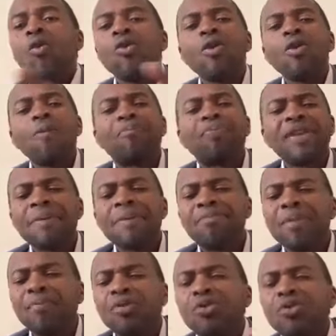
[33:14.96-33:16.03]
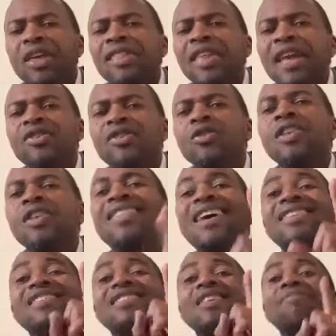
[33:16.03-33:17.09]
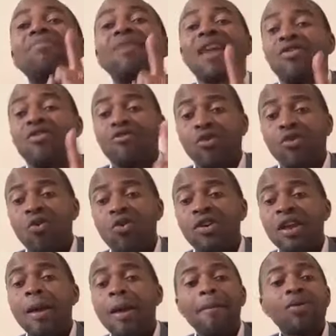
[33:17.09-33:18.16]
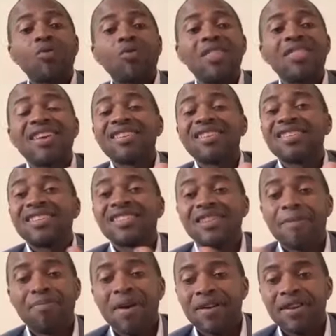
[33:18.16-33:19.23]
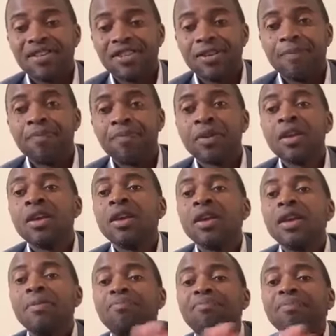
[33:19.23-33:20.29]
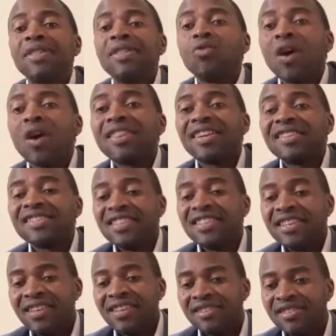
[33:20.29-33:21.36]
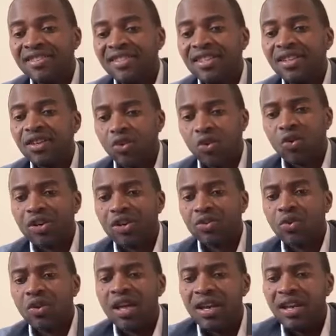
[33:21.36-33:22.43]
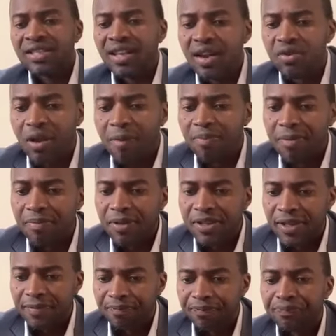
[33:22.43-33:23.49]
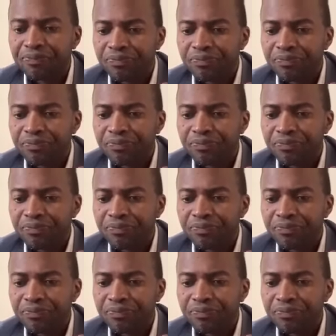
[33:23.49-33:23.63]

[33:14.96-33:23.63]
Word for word: We bring people together in unity. That is the plan of God. But when there is a separation, be the one that is interceding. Glory to God. Let's round up the message.